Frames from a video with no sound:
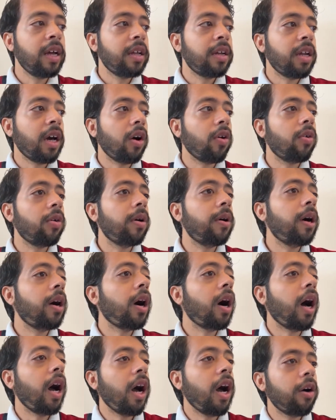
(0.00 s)
Now,
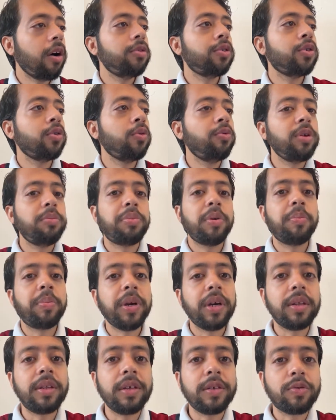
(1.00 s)
how do we
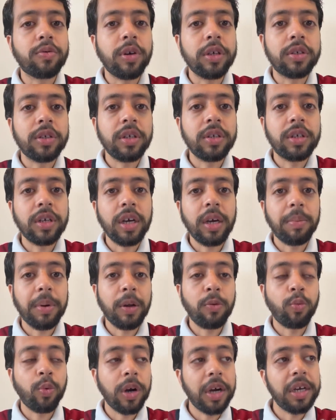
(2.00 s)
prepare this question type
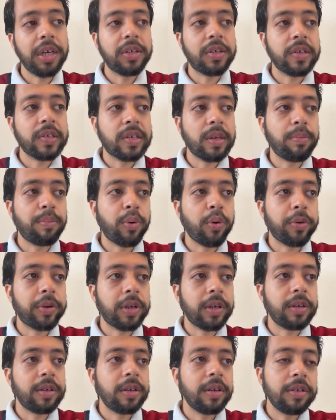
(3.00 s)
and why it is
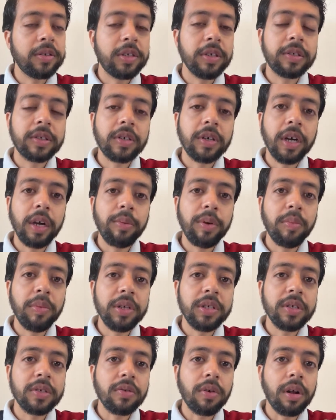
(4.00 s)
important? Describe
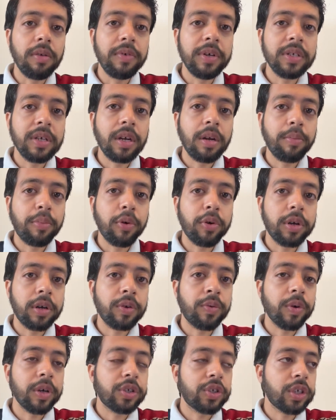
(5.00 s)
image is always an important
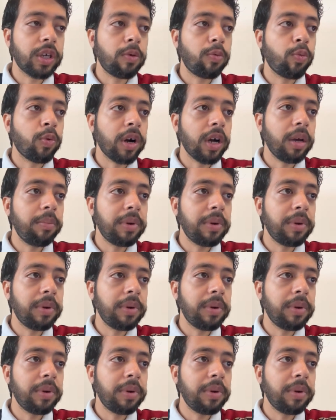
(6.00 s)
question. Why?